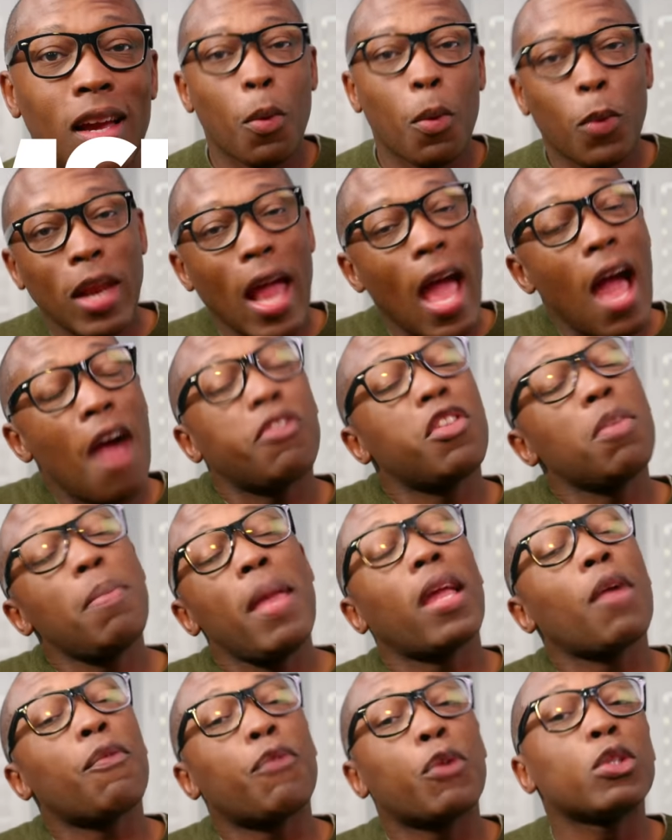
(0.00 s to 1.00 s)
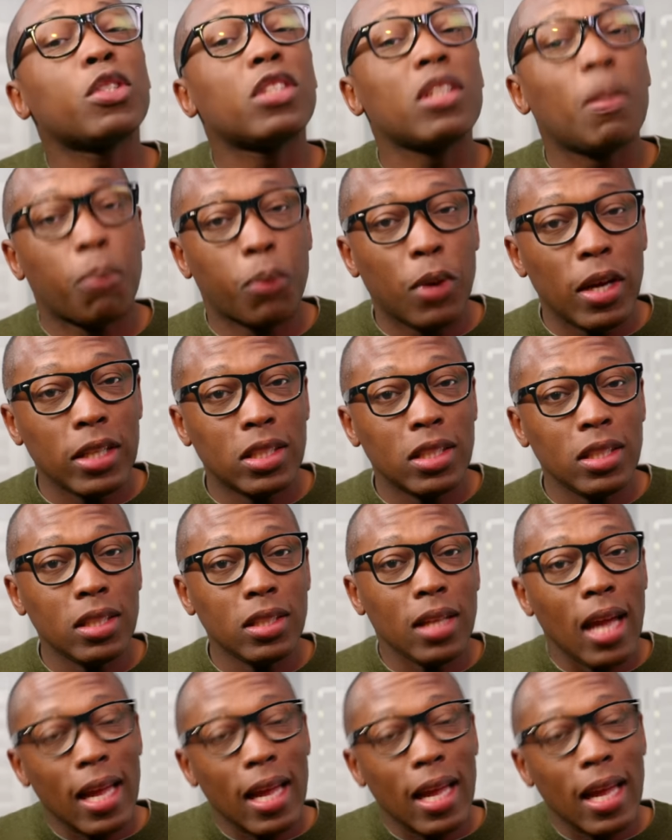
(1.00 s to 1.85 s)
when I have to make a first impression,